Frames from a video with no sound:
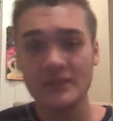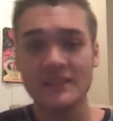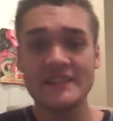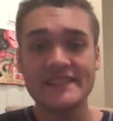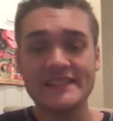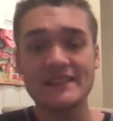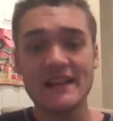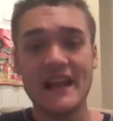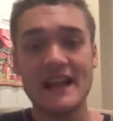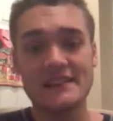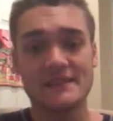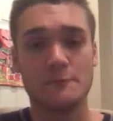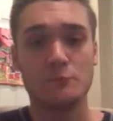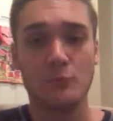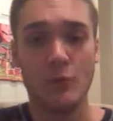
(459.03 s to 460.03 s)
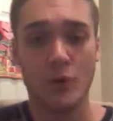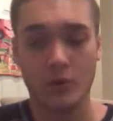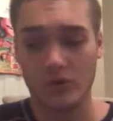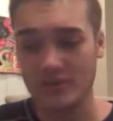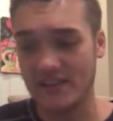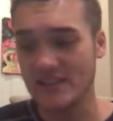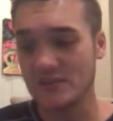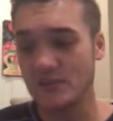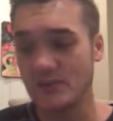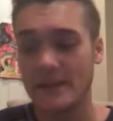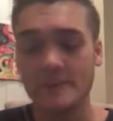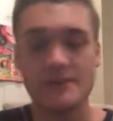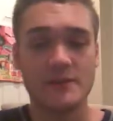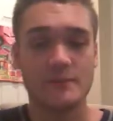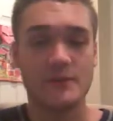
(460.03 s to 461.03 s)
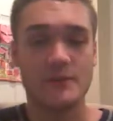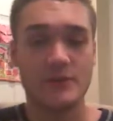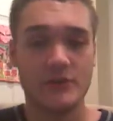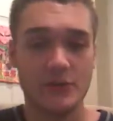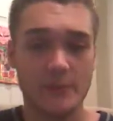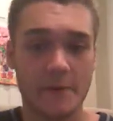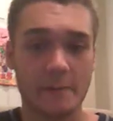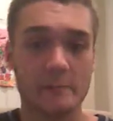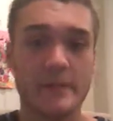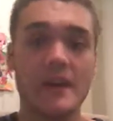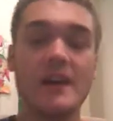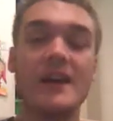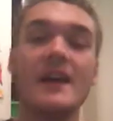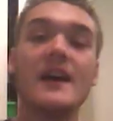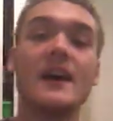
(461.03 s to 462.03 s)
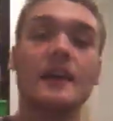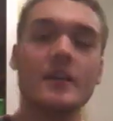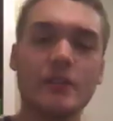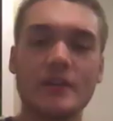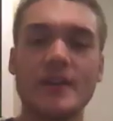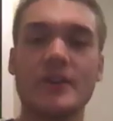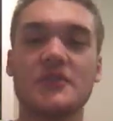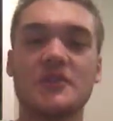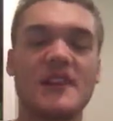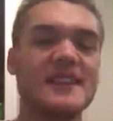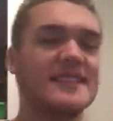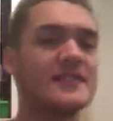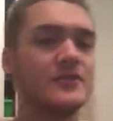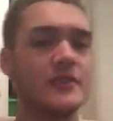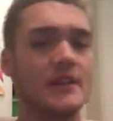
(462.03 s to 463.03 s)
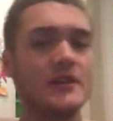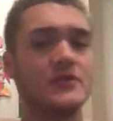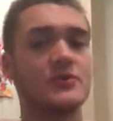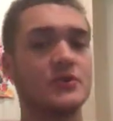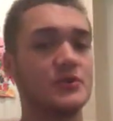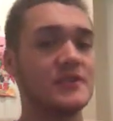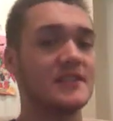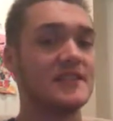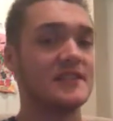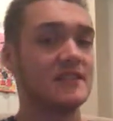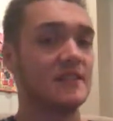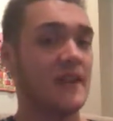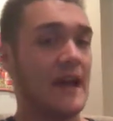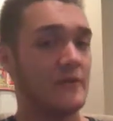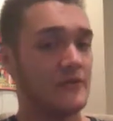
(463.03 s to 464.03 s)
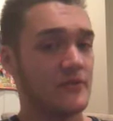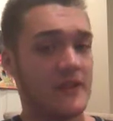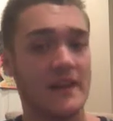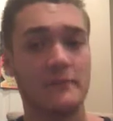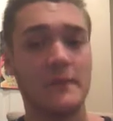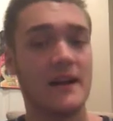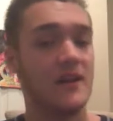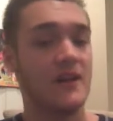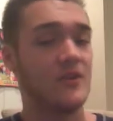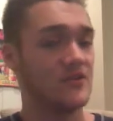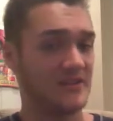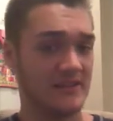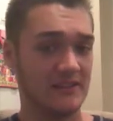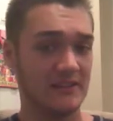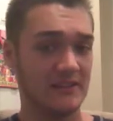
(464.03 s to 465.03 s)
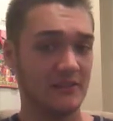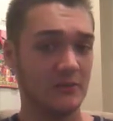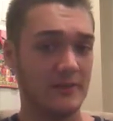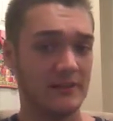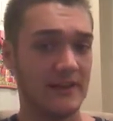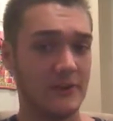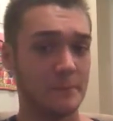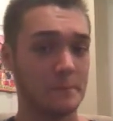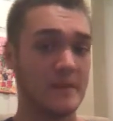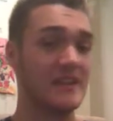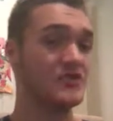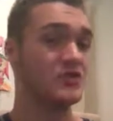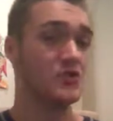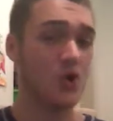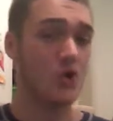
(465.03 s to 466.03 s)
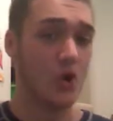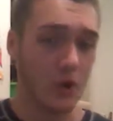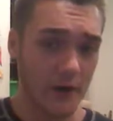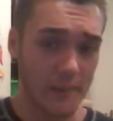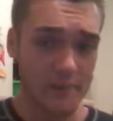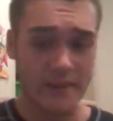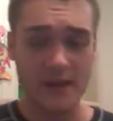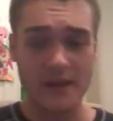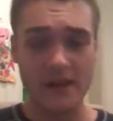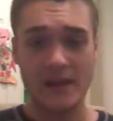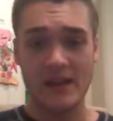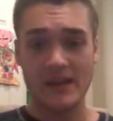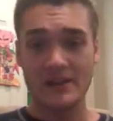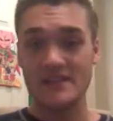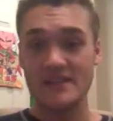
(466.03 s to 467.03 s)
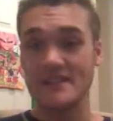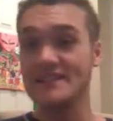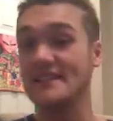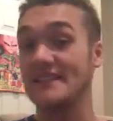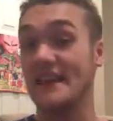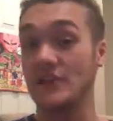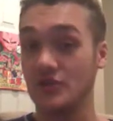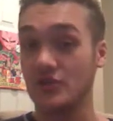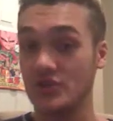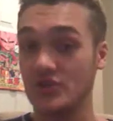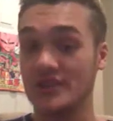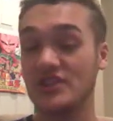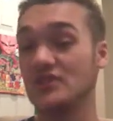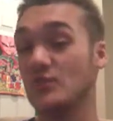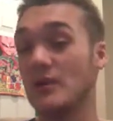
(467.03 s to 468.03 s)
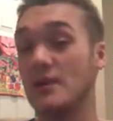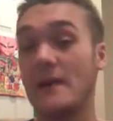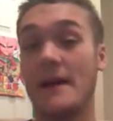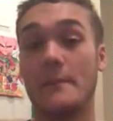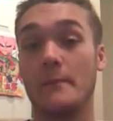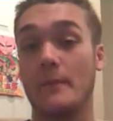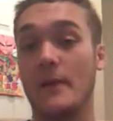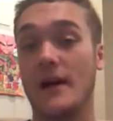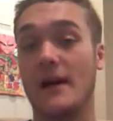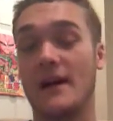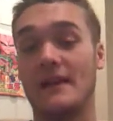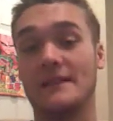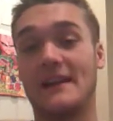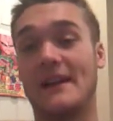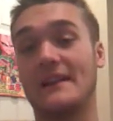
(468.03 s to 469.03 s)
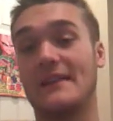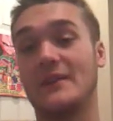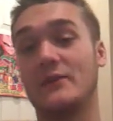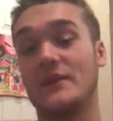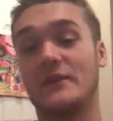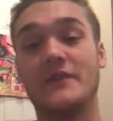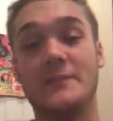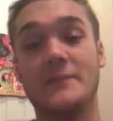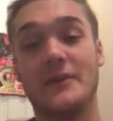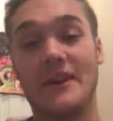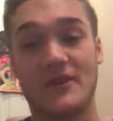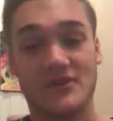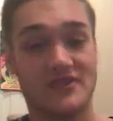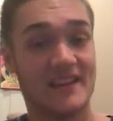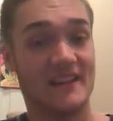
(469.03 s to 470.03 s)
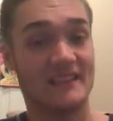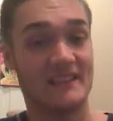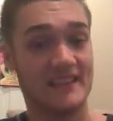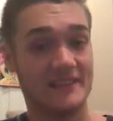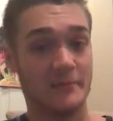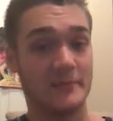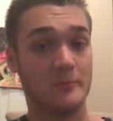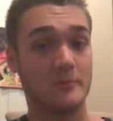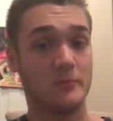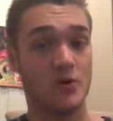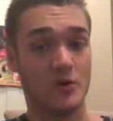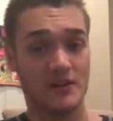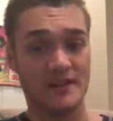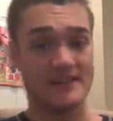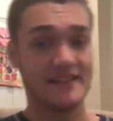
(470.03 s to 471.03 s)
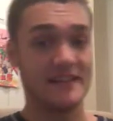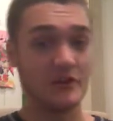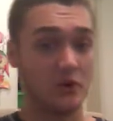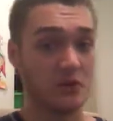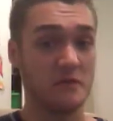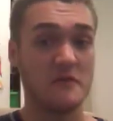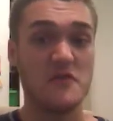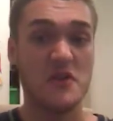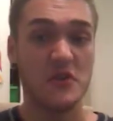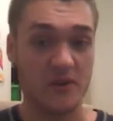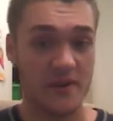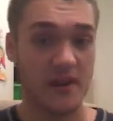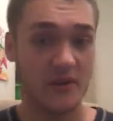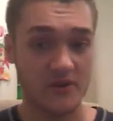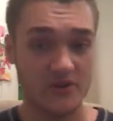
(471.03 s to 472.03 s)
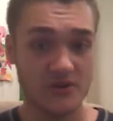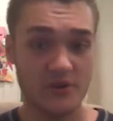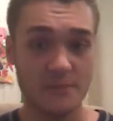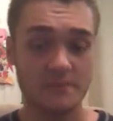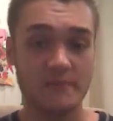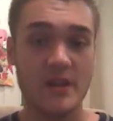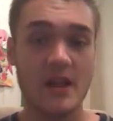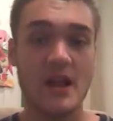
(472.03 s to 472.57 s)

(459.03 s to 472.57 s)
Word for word: He still has his morals, and that's what keeps him human. Another character that isn't introduced till after they have Miles and a little bit later is Nora. She's interesting. She's one of my uh, one of the female characters that I like a little bit more, because later on you have another character,